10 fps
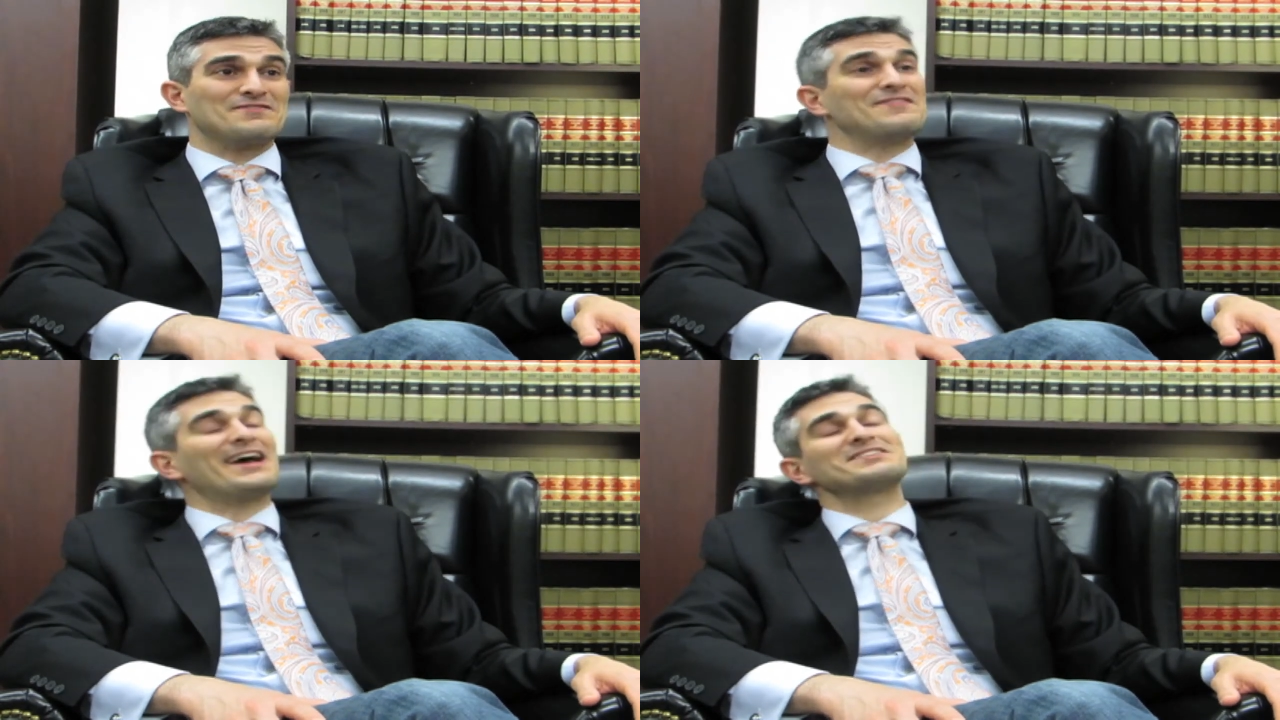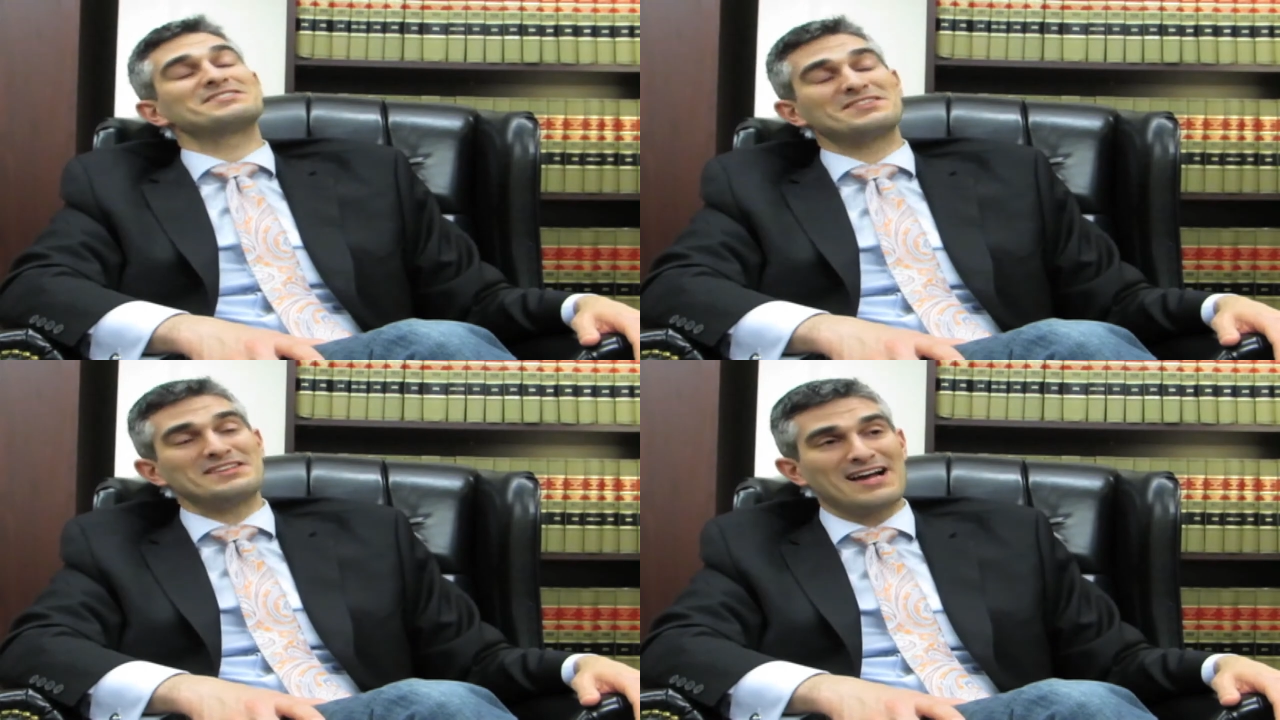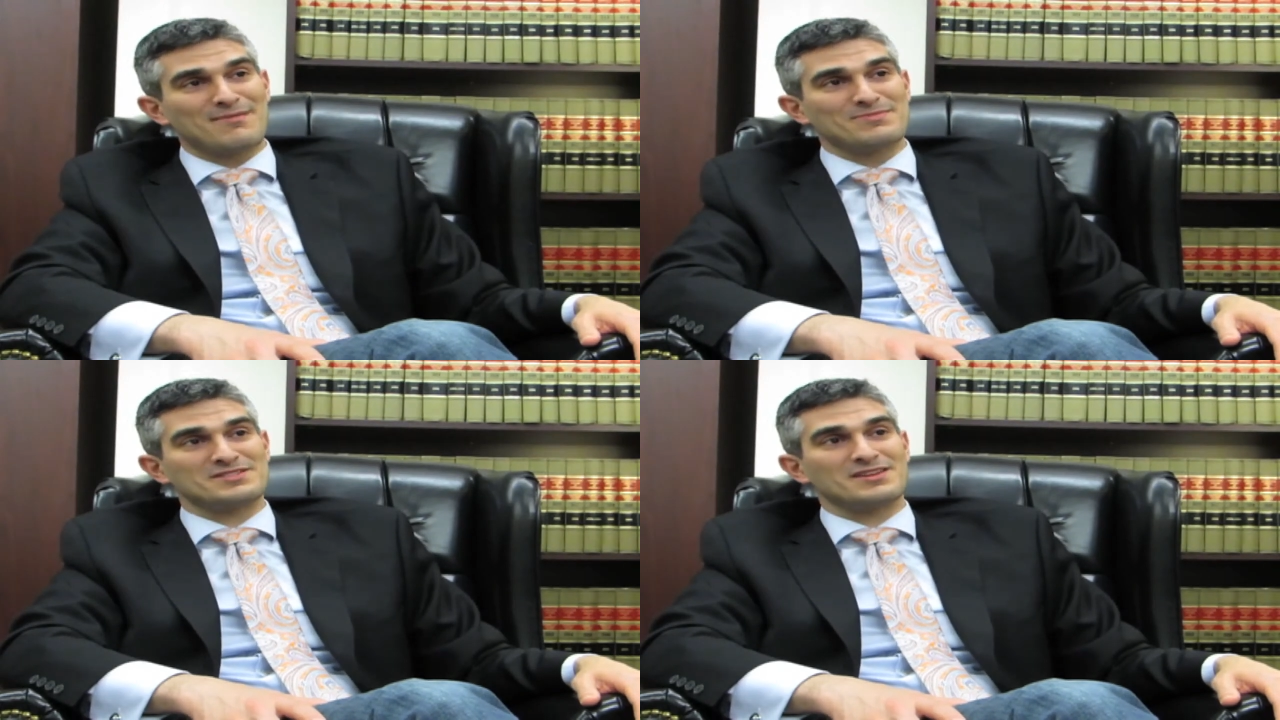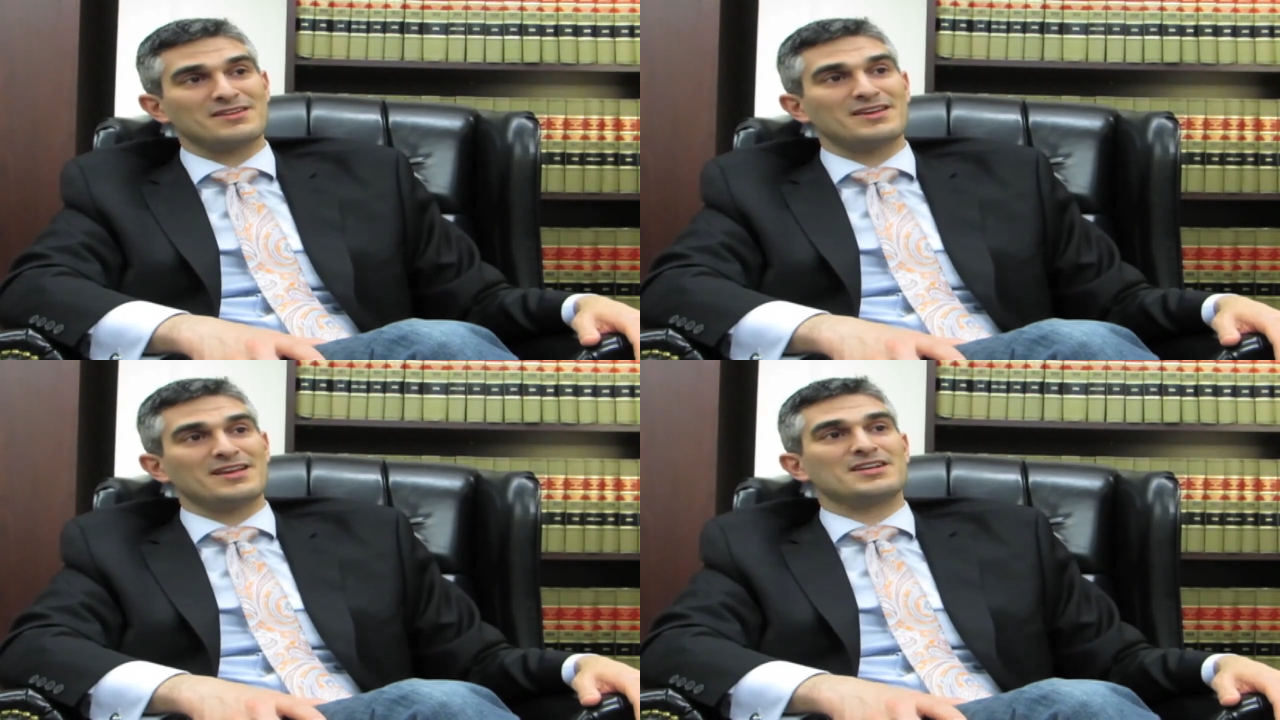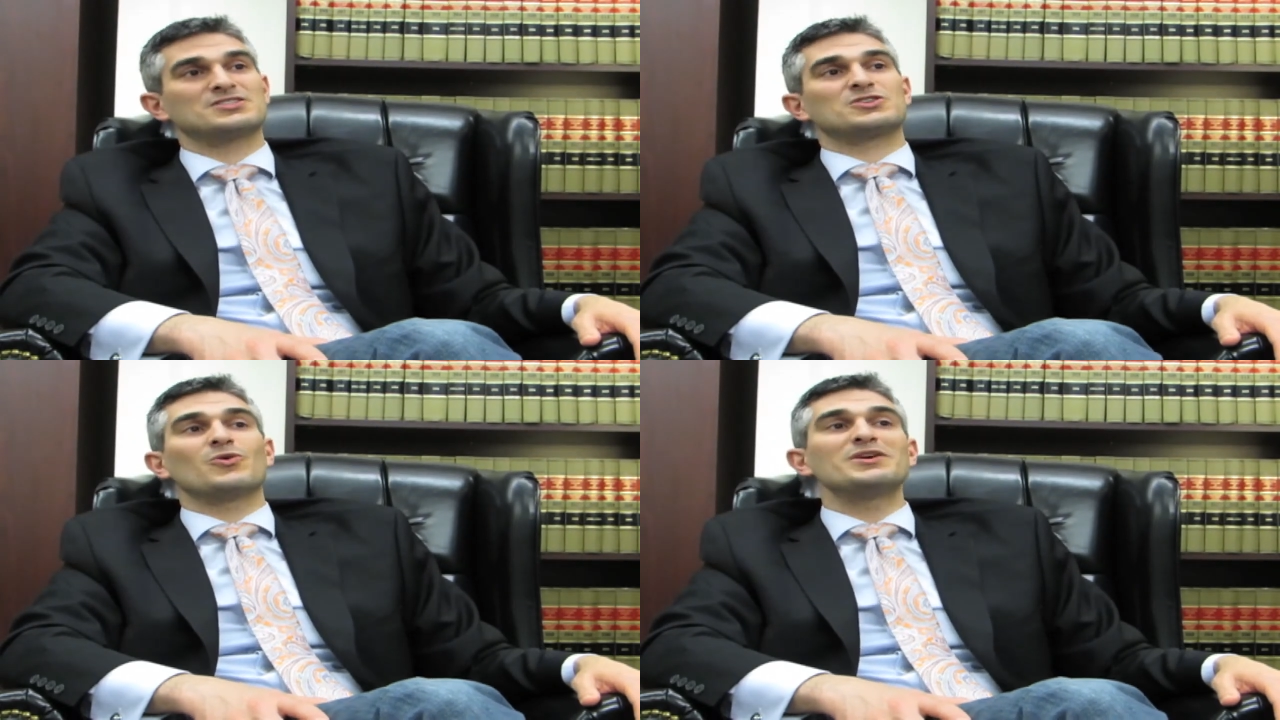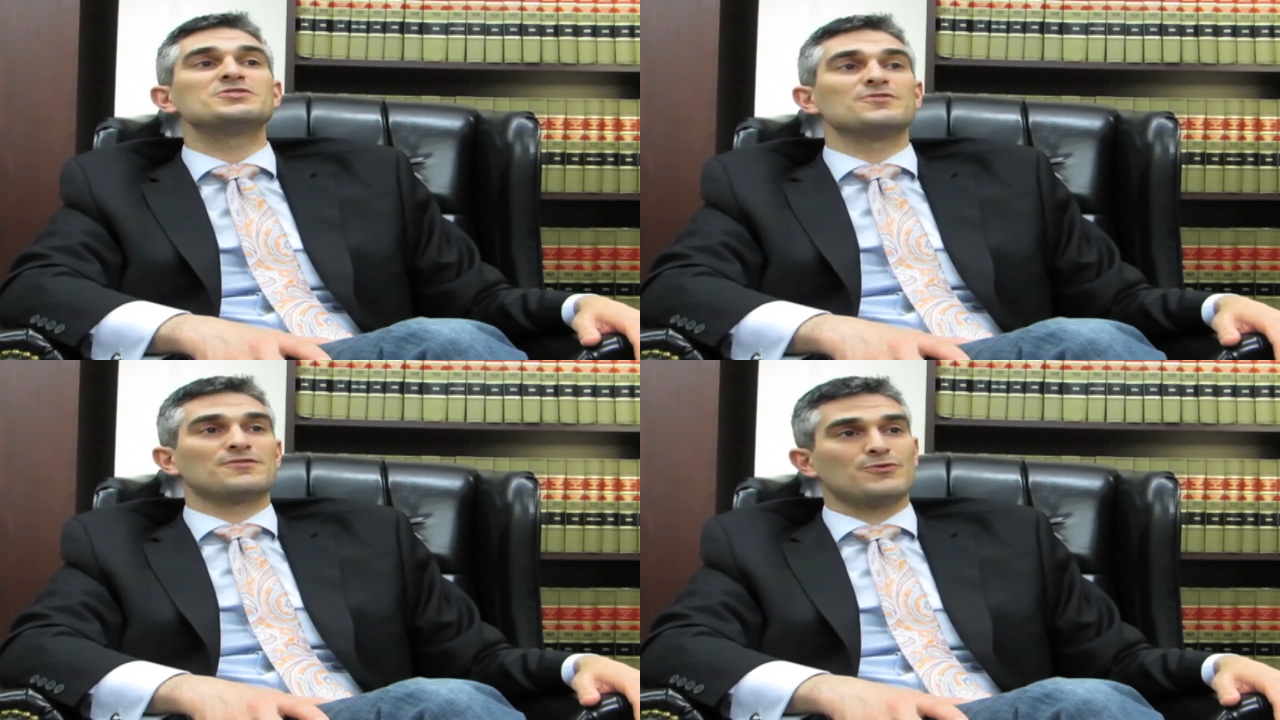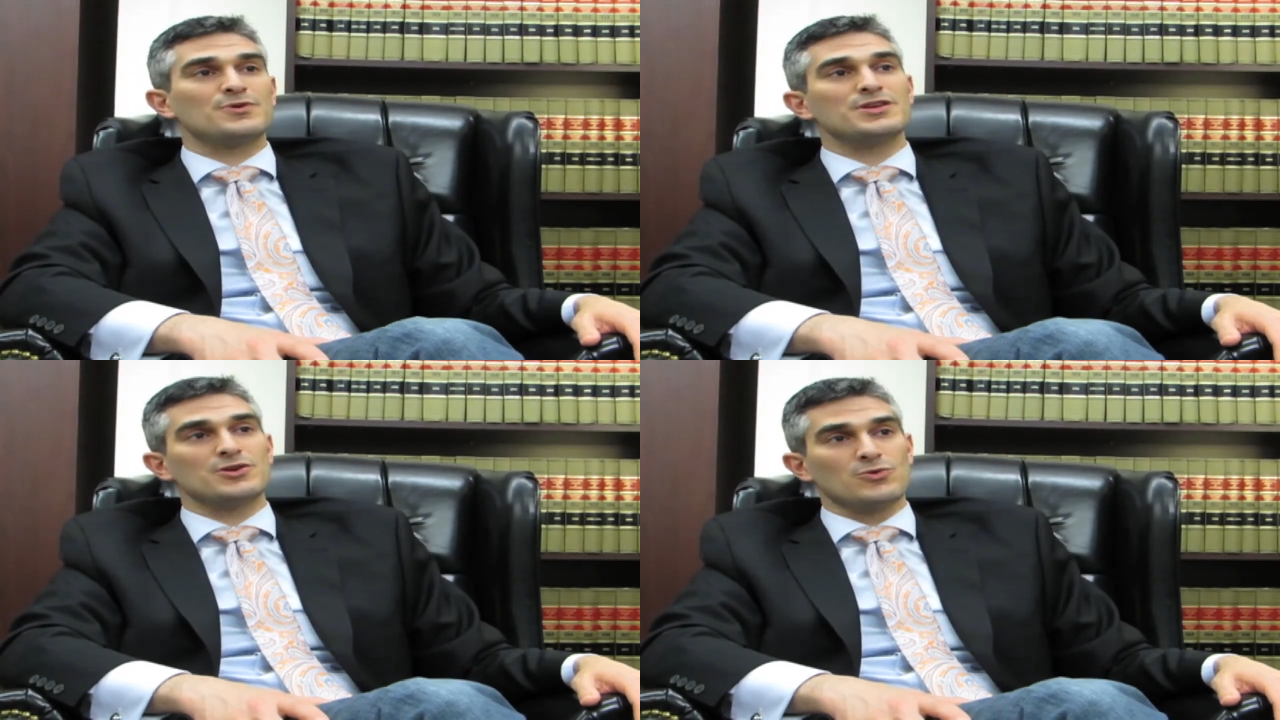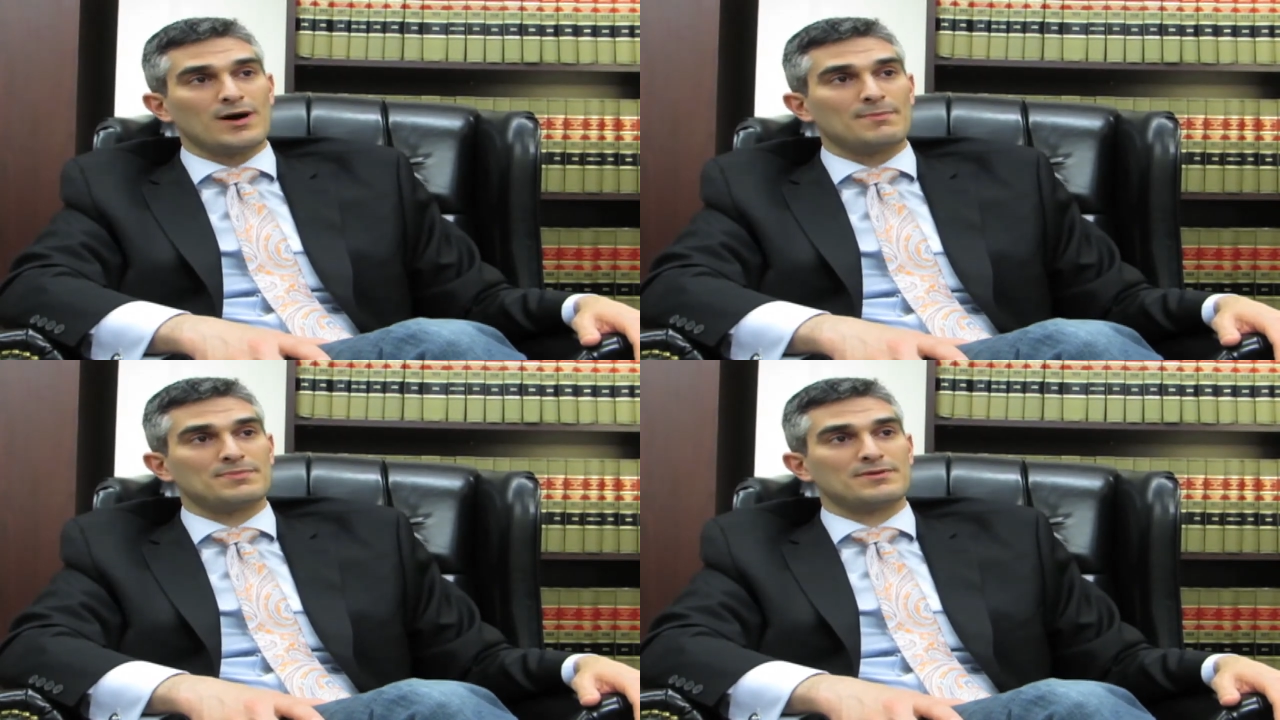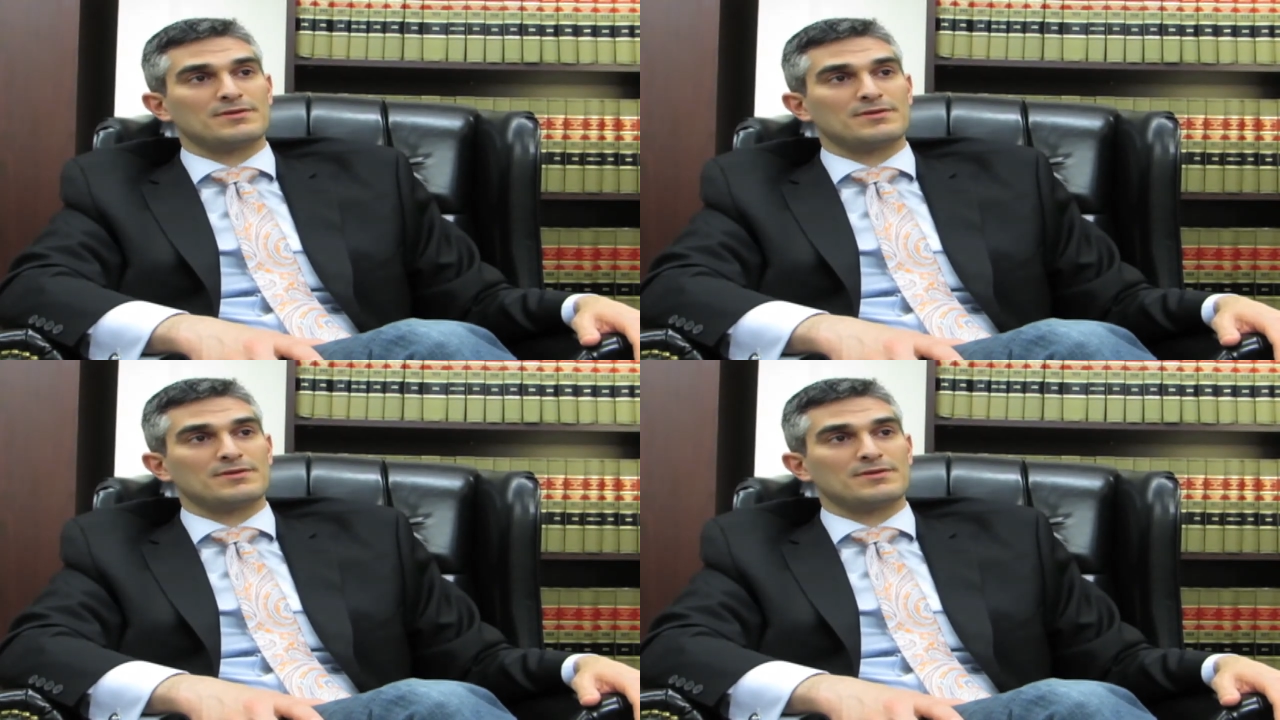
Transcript: In fact, it's the opposite. It's going to free you up